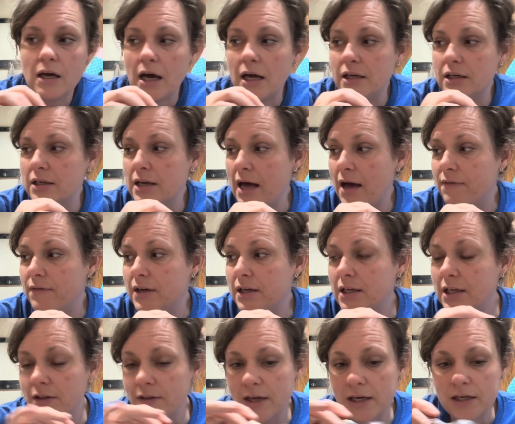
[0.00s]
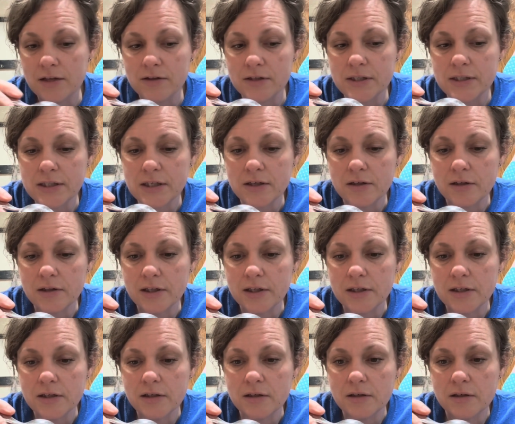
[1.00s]
I didn't have anything in the
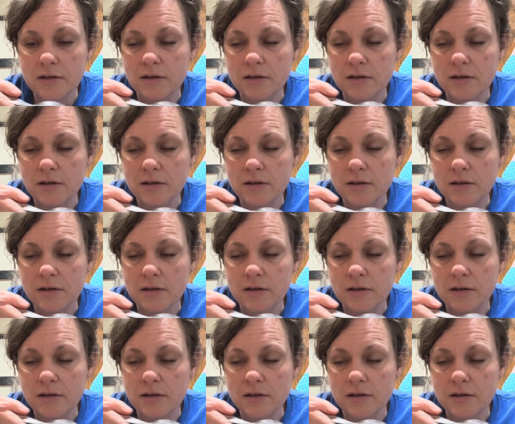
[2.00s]
skillet.